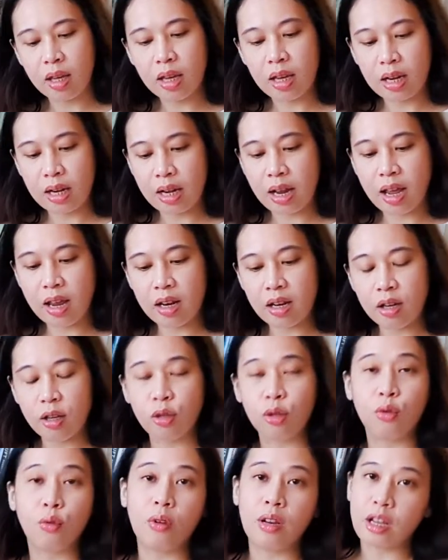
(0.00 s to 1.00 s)
dan
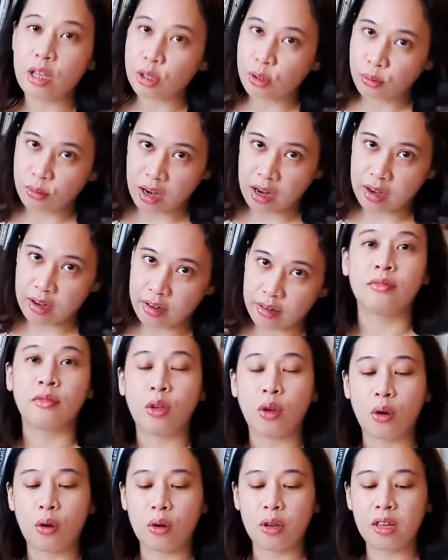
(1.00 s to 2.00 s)
tulis surat.
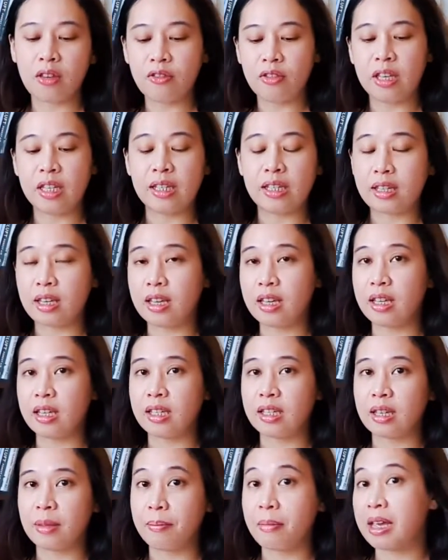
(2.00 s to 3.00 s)
Or if he
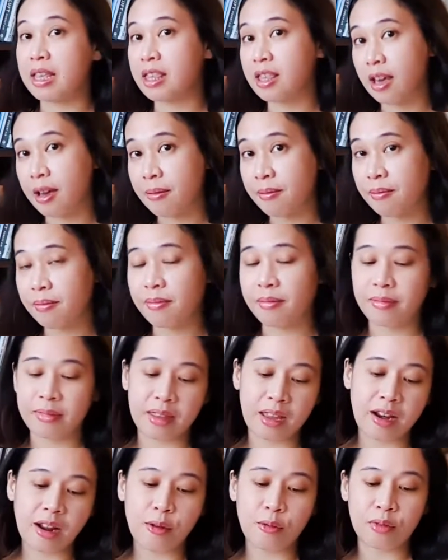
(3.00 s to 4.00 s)
says macam,
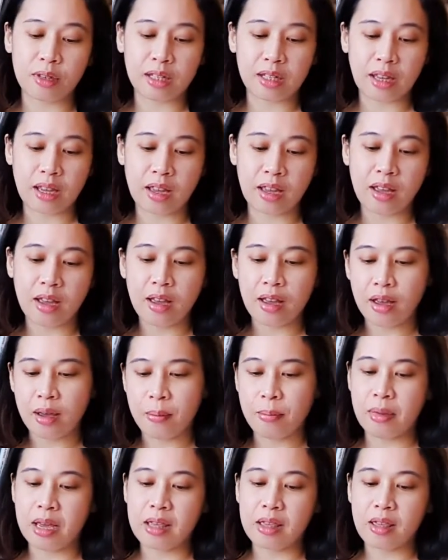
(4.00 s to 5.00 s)
then I would say
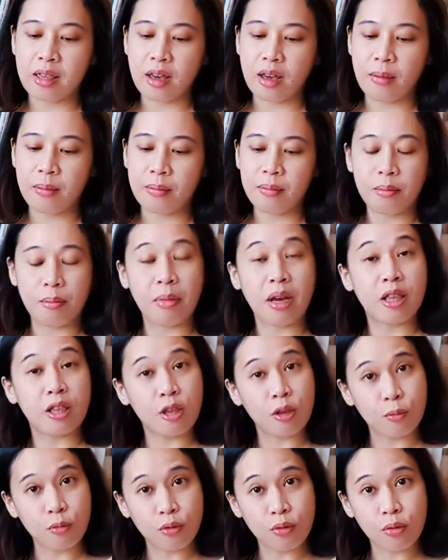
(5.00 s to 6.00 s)
macam
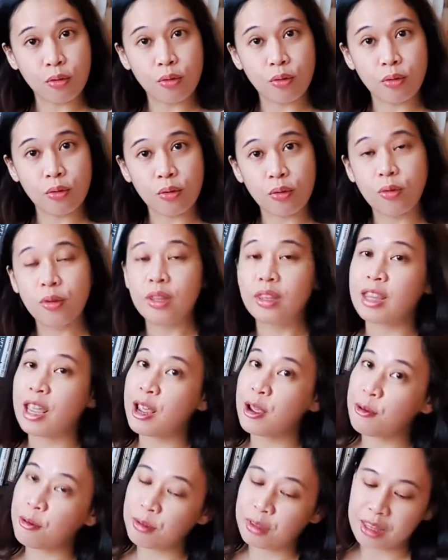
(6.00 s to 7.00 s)
baca buku,
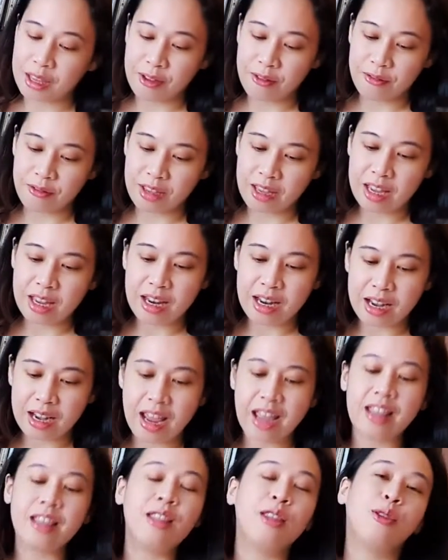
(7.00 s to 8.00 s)
tengok TV
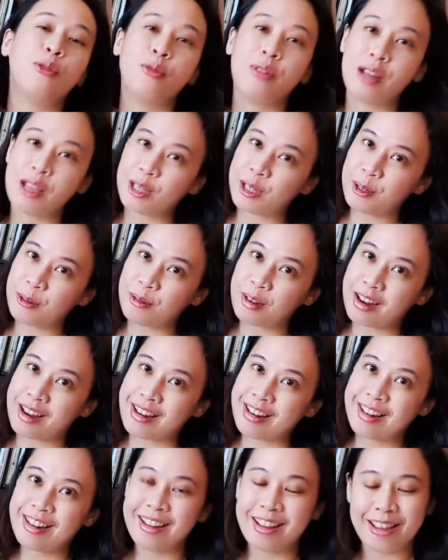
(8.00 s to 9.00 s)
dan tulis surat.
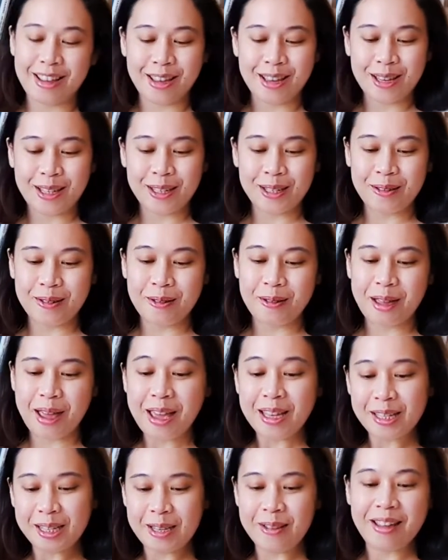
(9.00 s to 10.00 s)
So
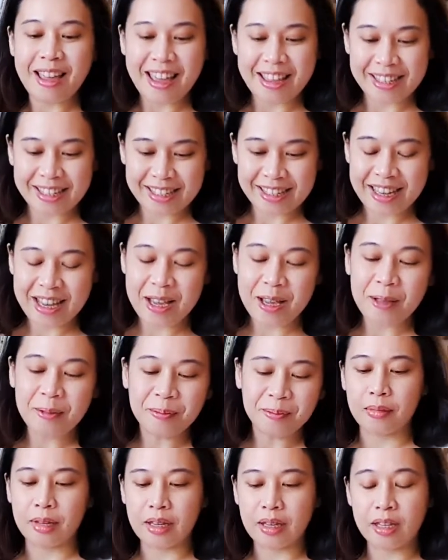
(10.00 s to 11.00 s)
as you can
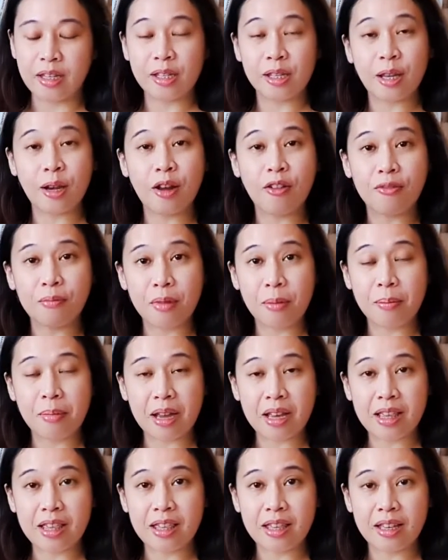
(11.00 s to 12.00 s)
see, instead of
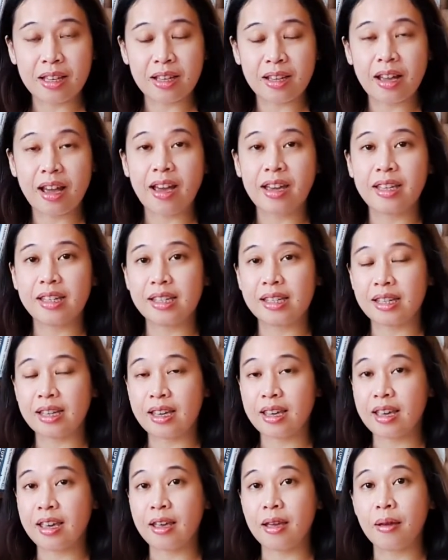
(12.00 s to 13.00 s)
membaca, I
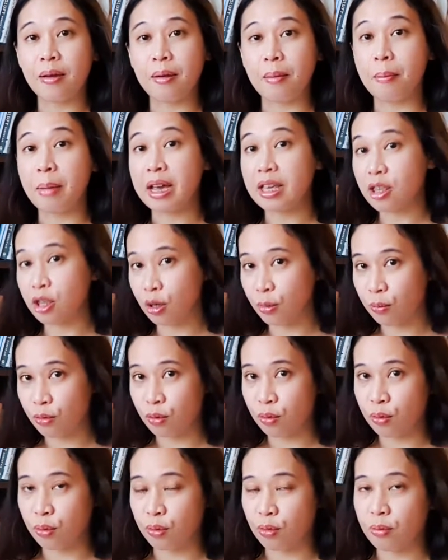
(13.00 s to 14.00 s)
say baca
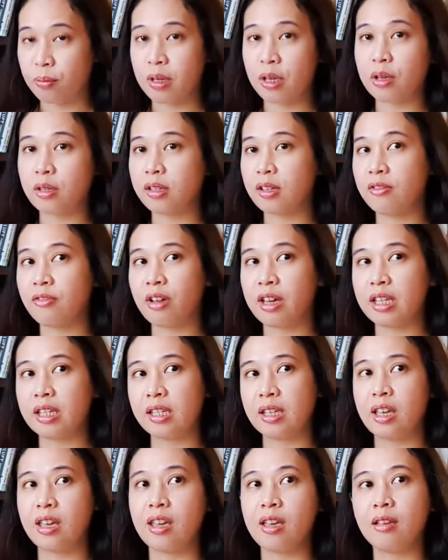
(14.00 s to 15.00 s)
buku, because if I
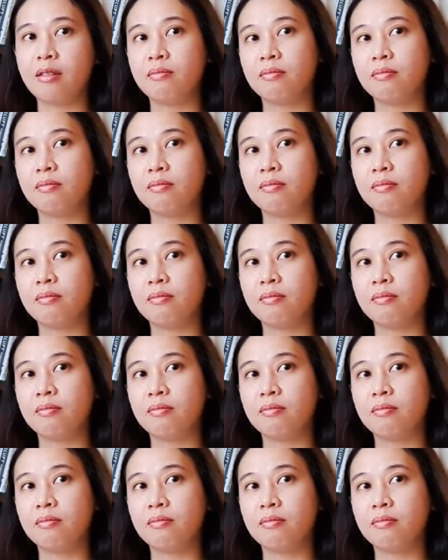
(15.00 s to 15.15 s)
say